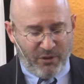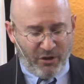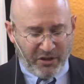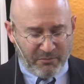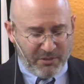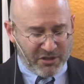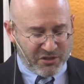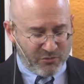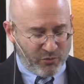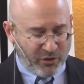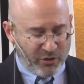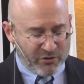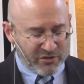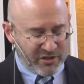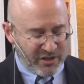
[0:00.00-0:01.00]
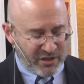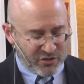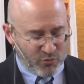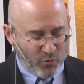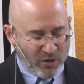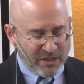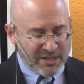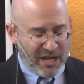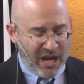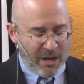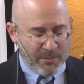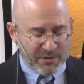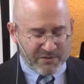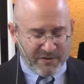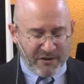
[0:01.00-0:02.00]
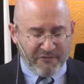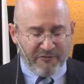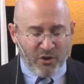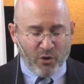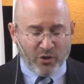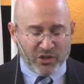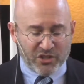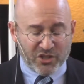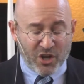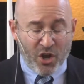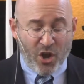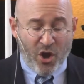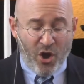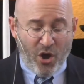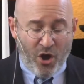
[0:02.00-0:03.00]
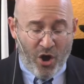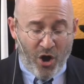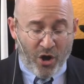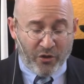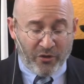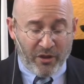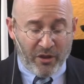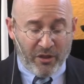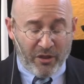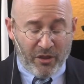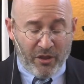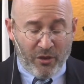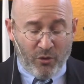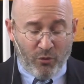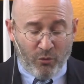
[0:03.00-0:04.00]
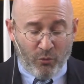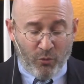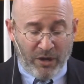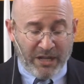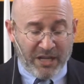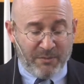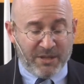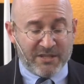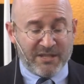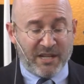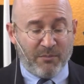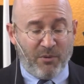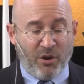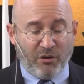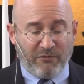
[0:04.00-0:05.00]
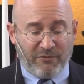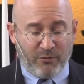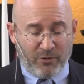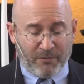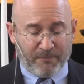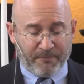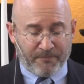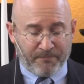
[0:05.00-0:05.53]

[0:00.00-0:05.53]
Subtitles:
Paul didn't mention one of those things one time. He was very focused on what he had been set apart for.